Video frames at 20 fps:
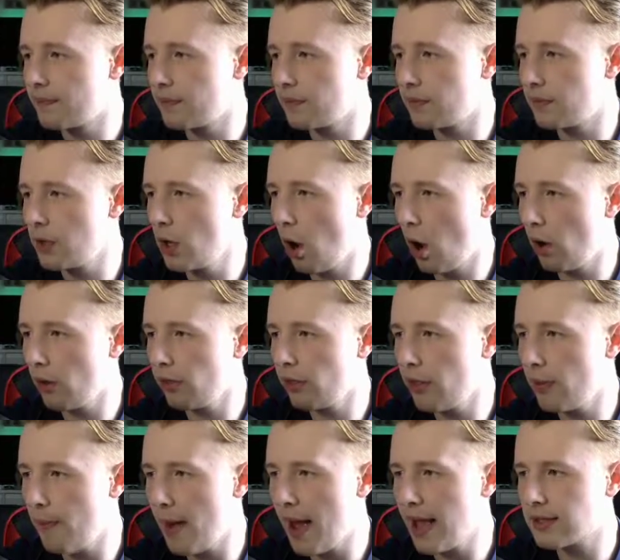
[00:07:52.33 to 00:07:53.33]
not the
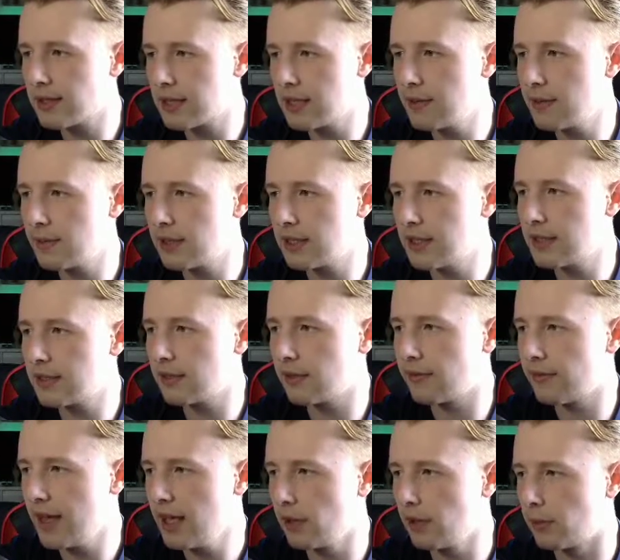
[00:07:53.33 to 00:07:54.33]
best team of the season
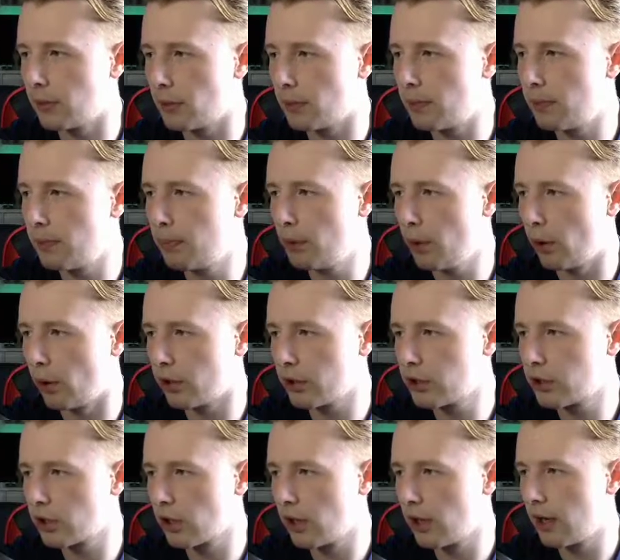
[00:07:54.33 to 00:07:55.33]
available,
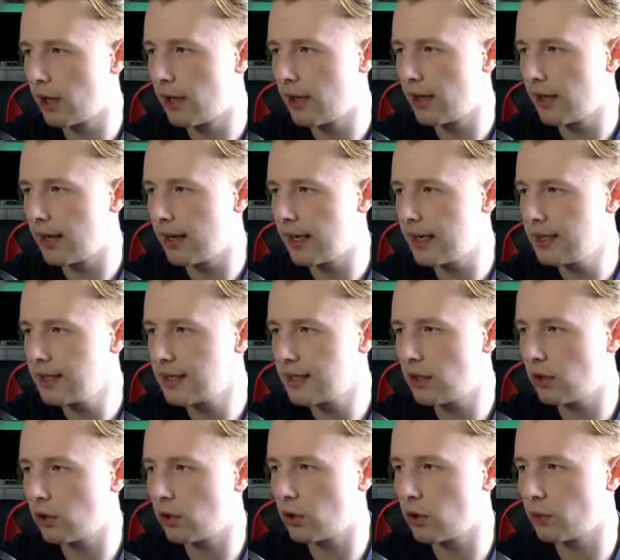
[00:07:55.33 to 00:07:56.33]
but it is still
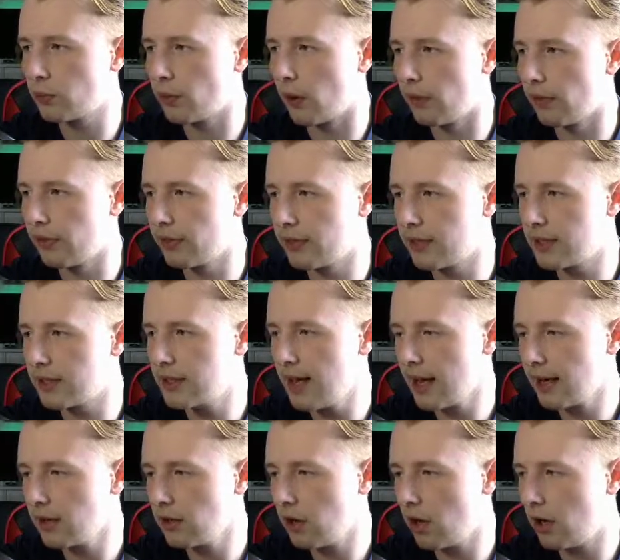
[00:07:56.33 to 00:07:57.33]
a good one. The
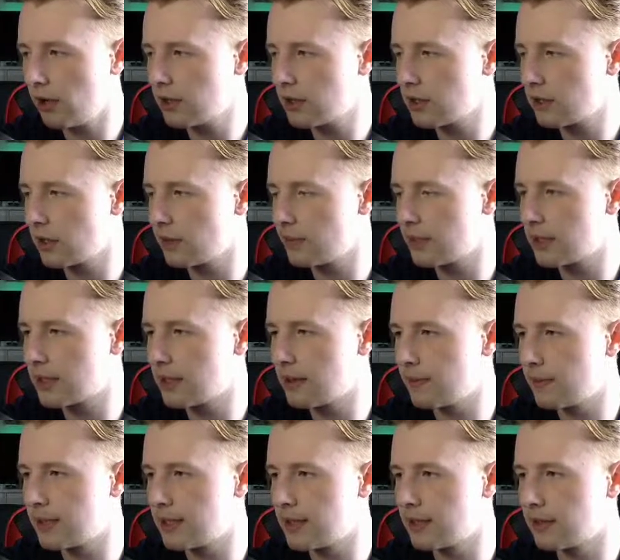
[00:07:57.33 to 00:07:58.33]
second card is going to be a team of
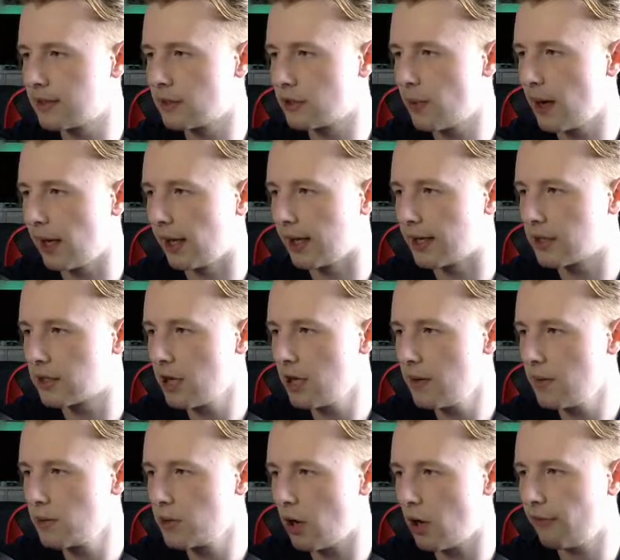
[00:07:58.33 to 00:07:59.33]
the season as well. In
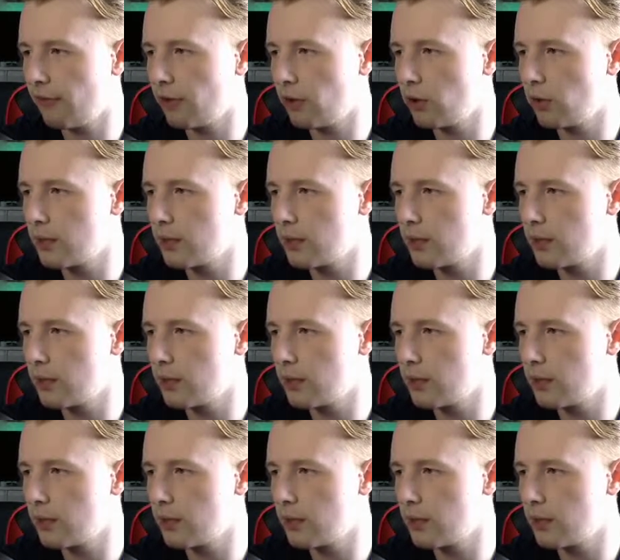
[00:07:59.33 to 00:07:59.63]
terms of who we